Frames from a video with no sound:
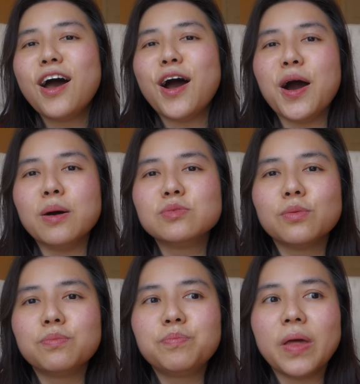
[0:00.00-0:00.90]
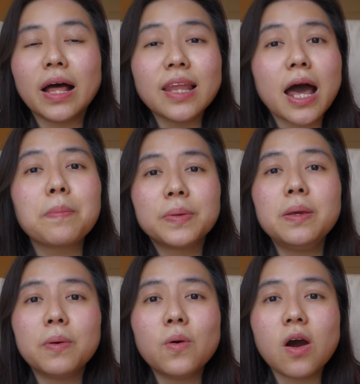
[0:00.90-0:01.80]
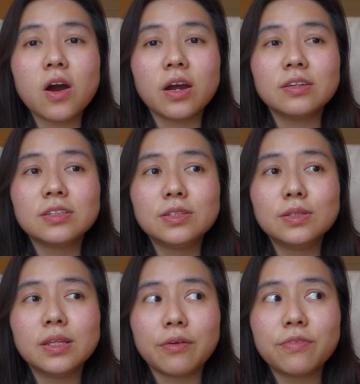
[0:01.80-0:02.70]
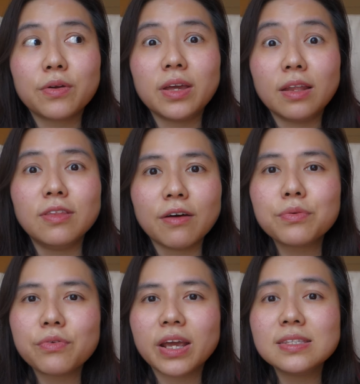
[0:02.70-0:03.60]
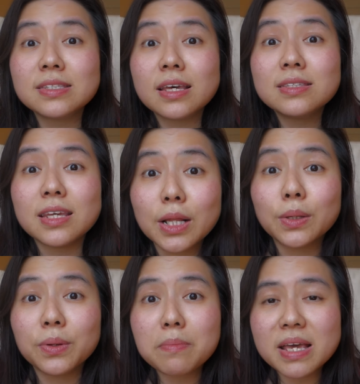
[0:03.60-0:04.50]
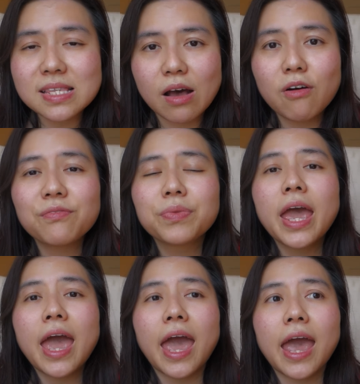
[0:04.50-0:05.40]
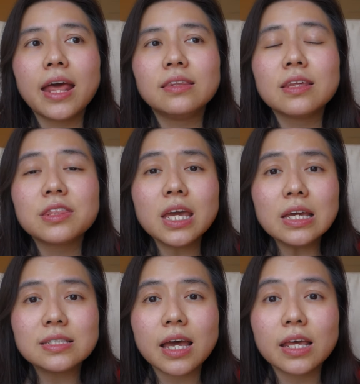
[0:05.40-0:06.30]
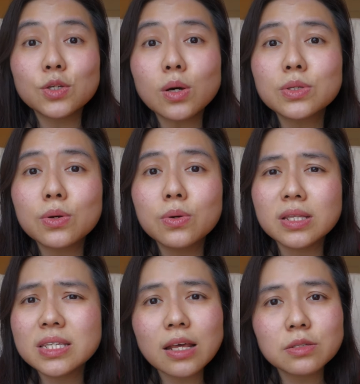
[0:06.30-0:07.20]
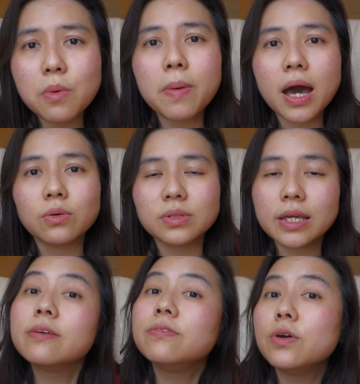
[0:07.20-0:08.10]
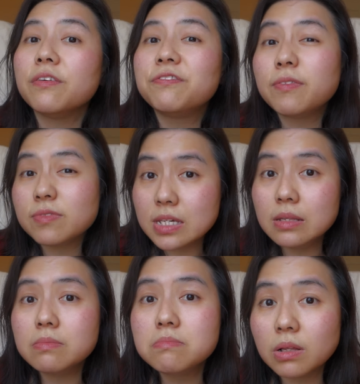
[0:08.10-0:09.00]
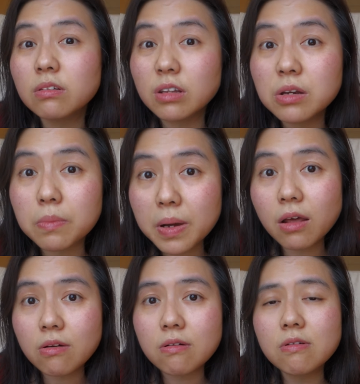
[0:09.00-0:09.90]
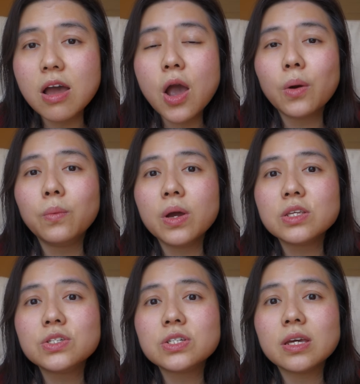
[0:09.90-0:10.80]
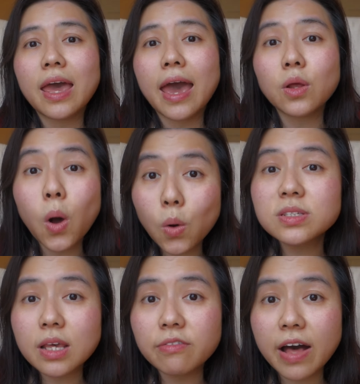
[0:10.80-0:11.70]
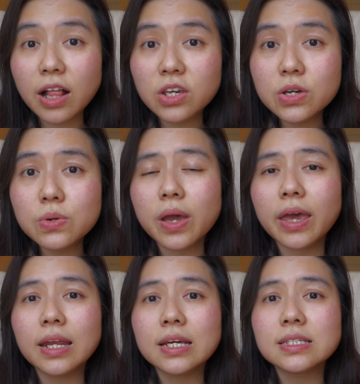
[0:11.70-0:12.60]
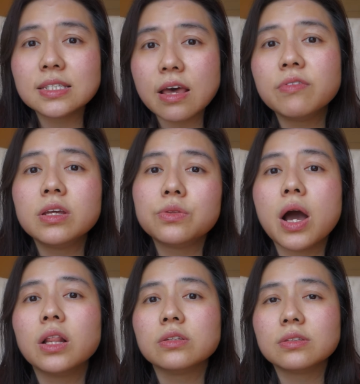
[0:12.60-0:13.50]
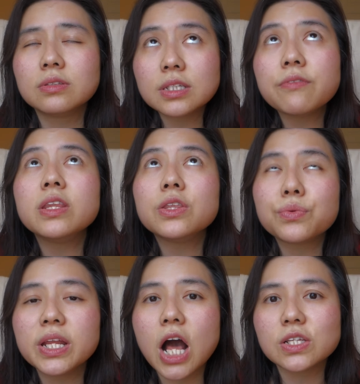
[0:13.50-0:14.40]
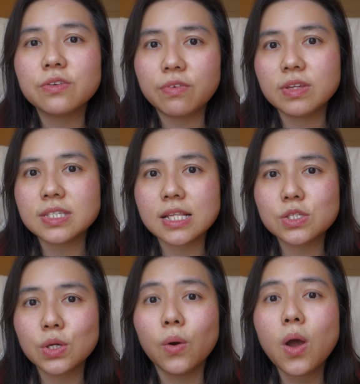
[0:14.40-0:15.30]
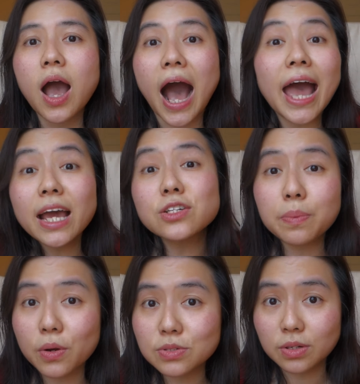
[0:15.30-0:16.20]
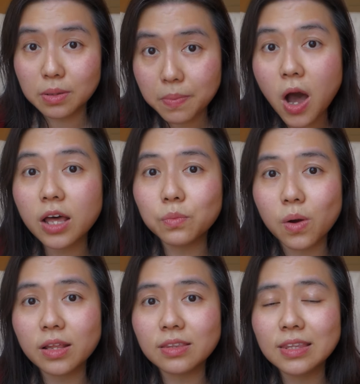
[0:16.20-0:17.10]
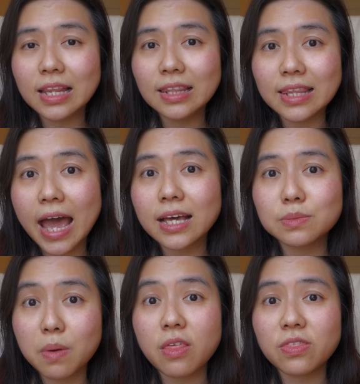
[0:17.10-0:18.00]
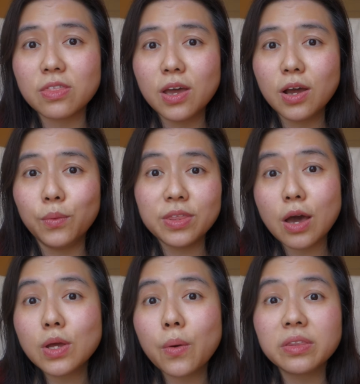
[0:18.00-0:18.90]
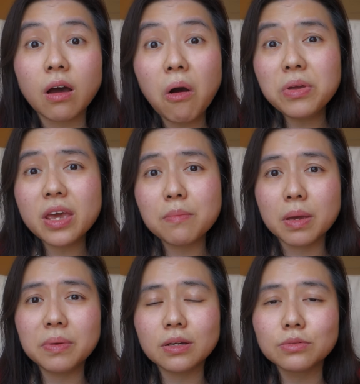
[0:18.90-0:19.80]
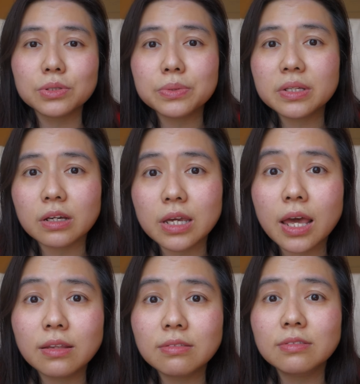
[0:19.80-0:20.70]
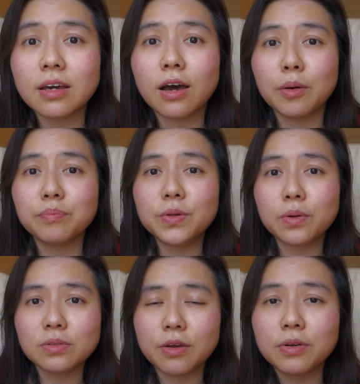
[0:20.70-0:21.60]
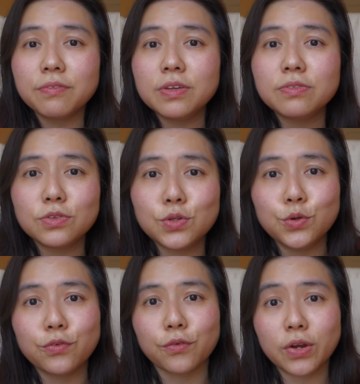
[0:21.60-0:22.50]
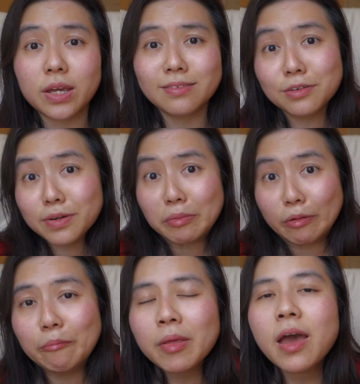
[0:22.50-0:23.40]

So a lot of people are like very in love with frankincense, including myself. And the thing is that it's not a small bottle. They give you a 15 milliliter bottle, which at wholesale value, it is $73.50. So I actually personally bought one last month without knowing that, oh yeah, maybe they'll do it again, they'll give it to you for free in November.